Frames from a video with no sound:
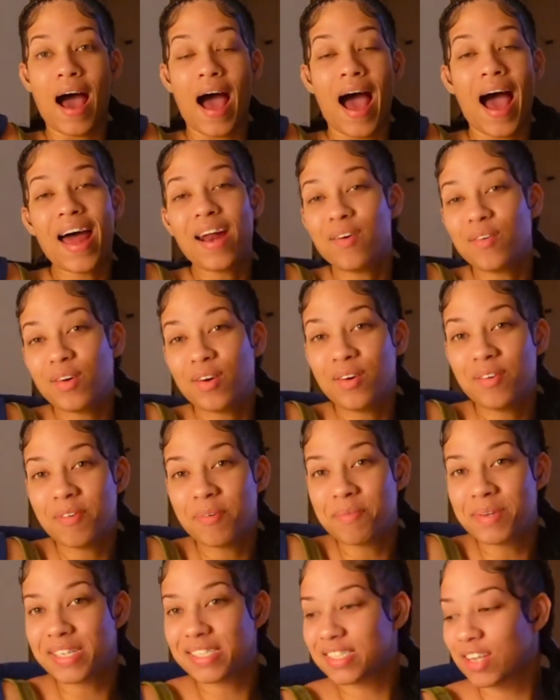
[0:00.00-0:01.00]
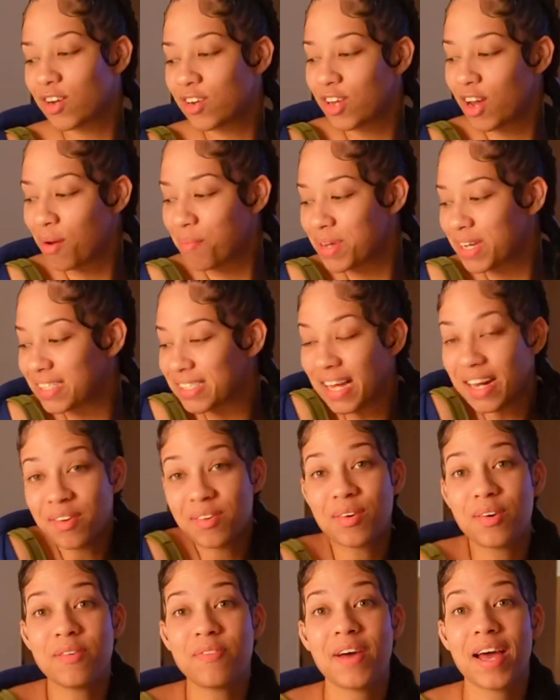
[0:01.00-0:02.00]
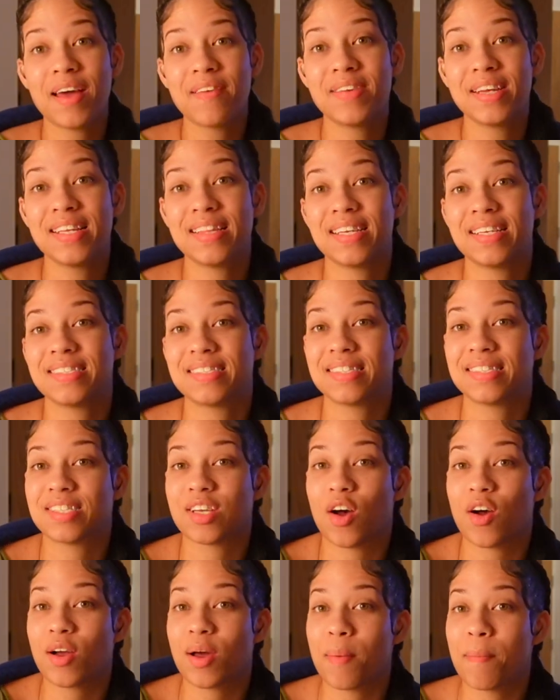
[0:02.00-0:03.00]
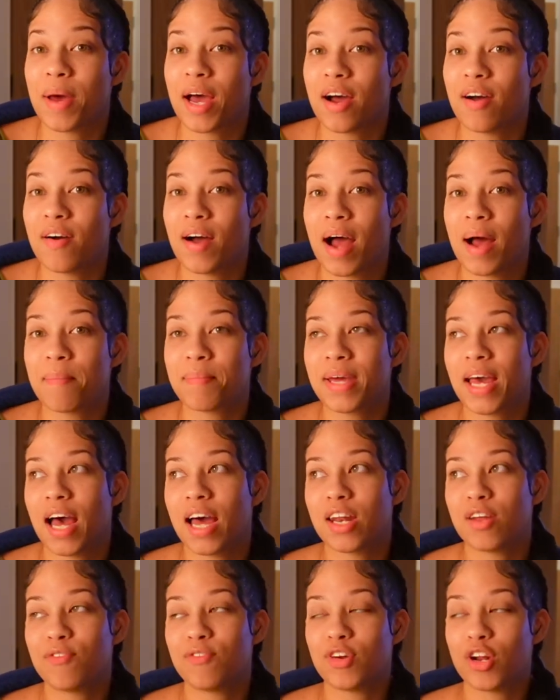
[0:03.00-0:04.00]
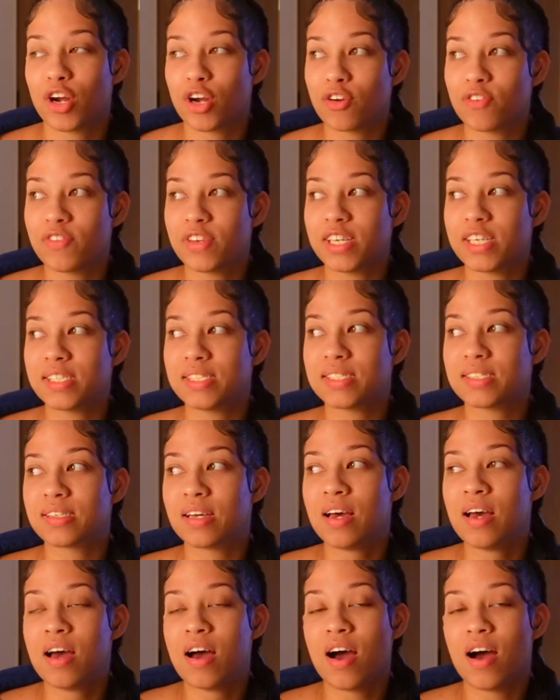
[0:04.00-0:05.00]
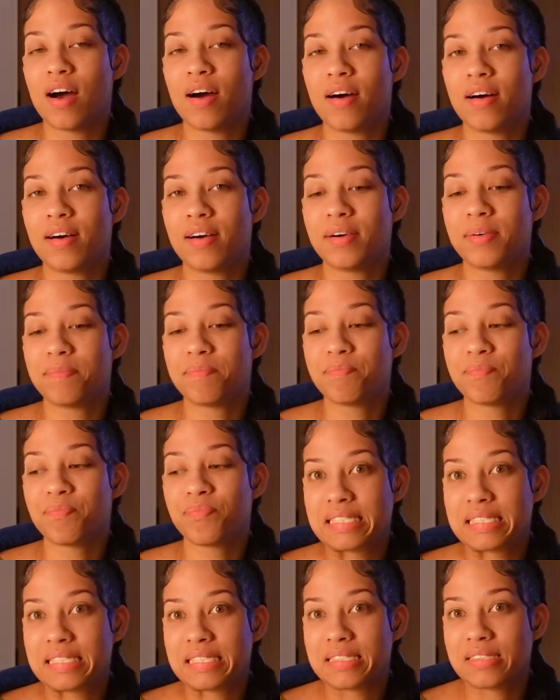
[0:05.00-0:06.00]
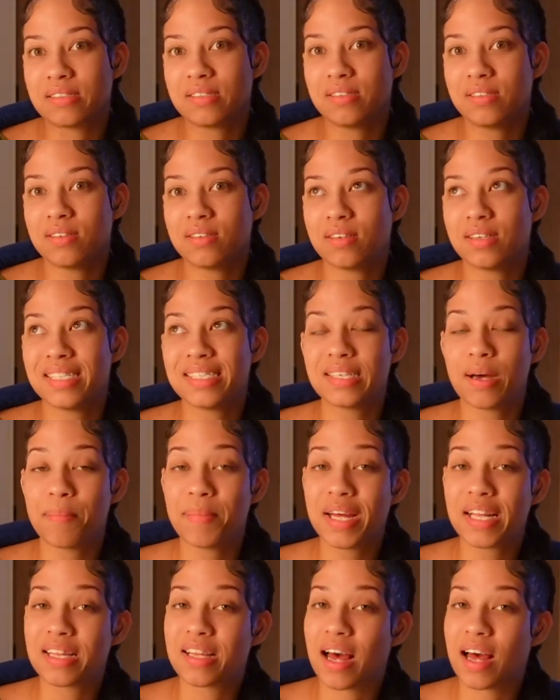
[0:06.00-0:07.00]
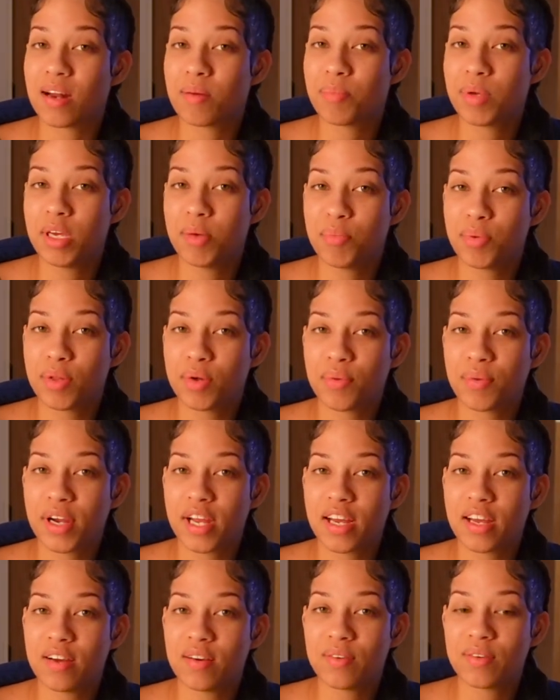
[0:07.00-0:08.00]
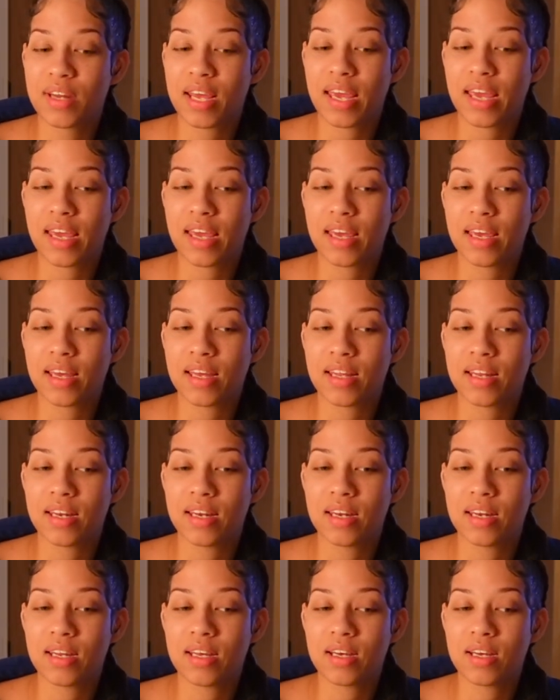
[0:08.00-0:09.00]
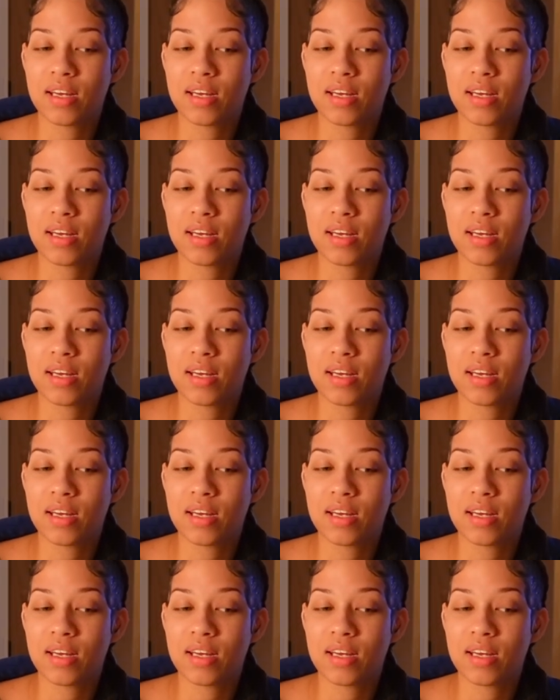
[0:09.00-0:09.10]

i don't know if i'm gonna talk to y'all because i don't know if i have anything to talk about i'm kind of nervous um, there's gonna be a lot of people around and